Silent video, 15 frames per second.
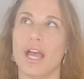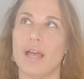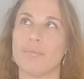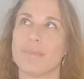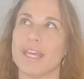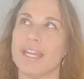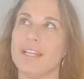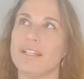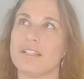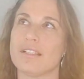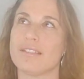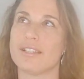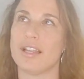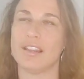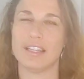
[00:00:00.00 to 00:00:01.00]
I'm getting
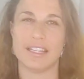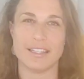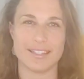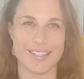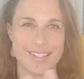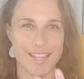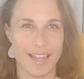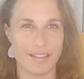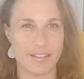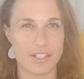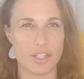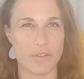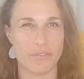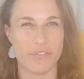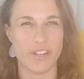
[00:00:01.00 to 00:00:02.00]
suddenly a
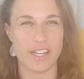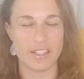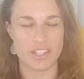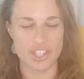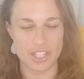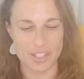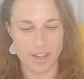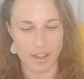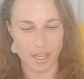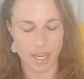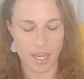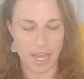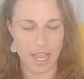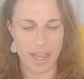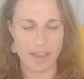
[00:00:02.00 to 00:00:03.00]
sense of feeling stuck
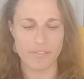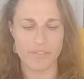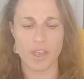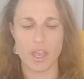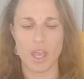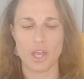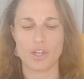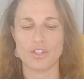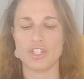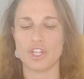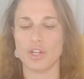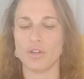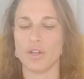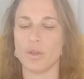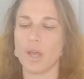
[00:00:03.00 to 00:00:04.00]
in life. I
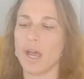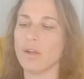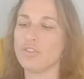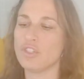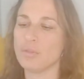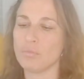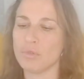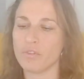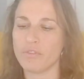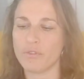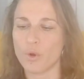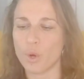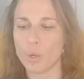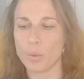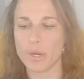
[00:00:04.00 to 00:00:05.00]
don't know how to move
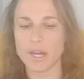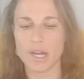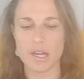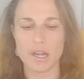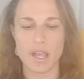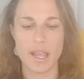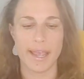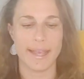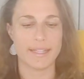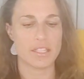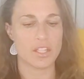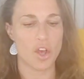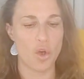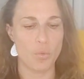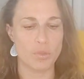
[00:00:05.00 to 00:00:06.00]
forward.
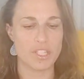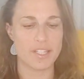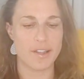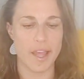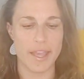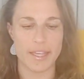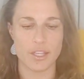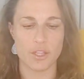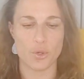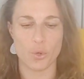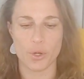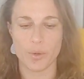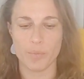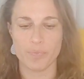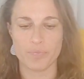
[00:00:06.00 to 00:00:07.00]
It's almost like
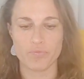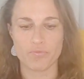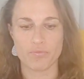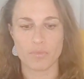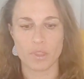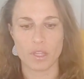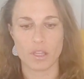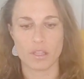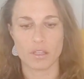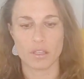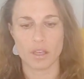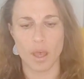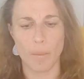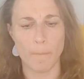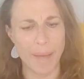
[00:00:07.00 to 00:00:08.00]
you're
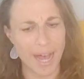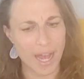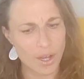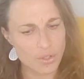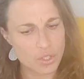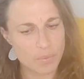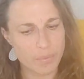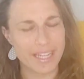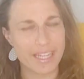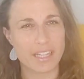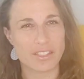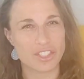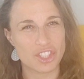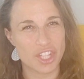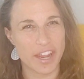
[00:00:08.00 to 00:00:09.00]
about to make
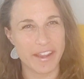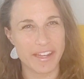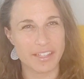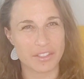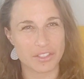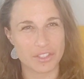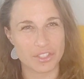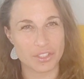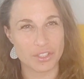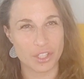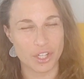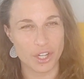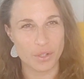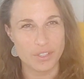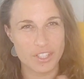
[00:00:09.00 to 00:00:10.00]
a change.
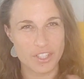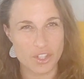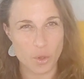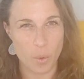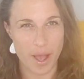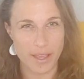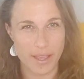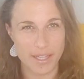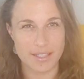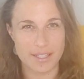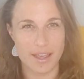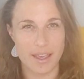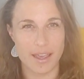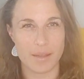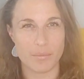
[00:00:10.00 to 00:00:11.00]
You know, this quiet
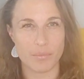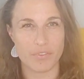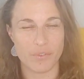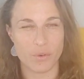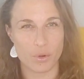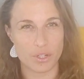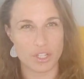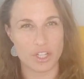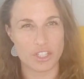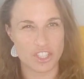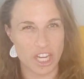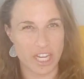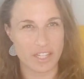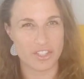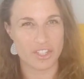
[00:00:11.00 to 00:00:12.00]
time before a
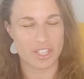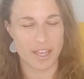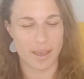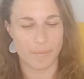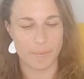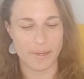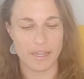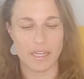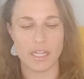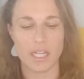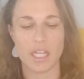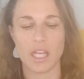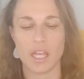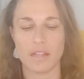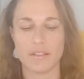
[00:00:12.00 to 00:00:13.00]
change is happening.
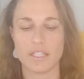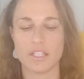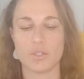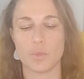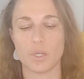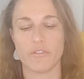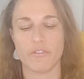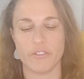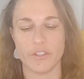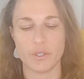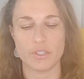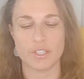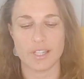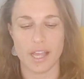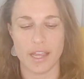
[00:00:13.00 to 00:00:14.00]
This is what it
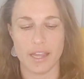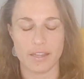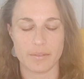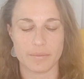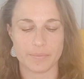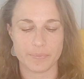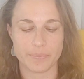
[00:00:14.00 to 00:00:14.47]
feels like.